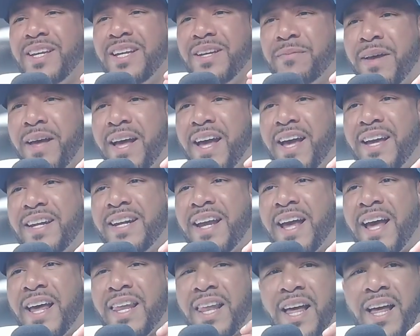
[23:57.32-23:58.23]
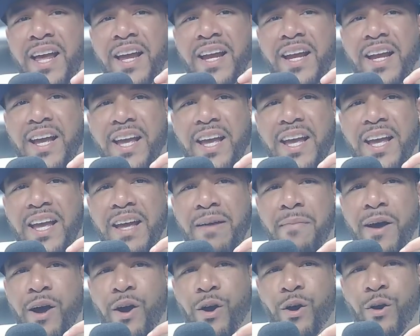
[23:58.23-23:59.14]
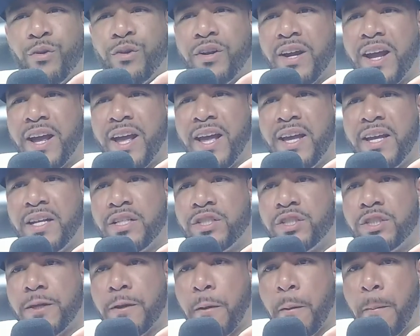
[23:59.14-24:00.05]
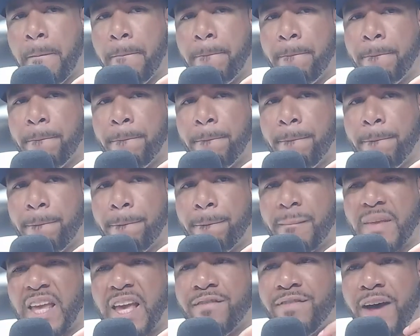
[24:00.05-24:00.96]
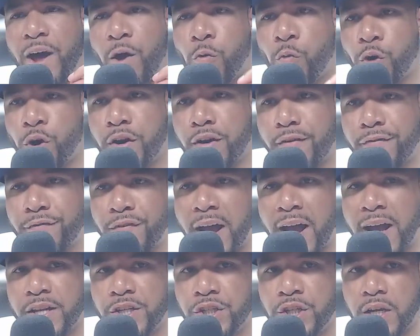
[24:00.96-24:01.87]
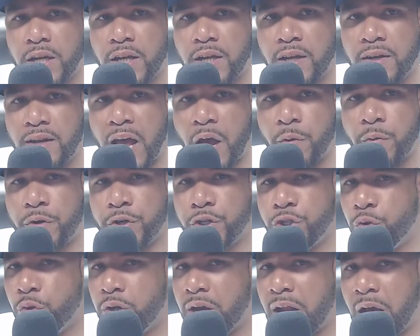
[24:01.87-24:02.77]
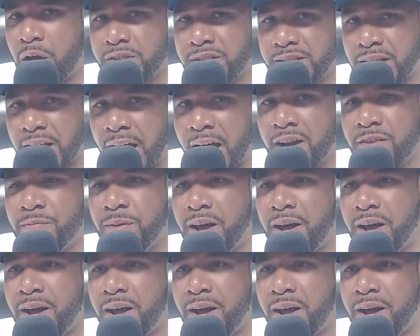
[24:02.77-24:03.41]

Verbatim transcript: man, that like in my older age, if I were to fry chicken, I would do it outside of my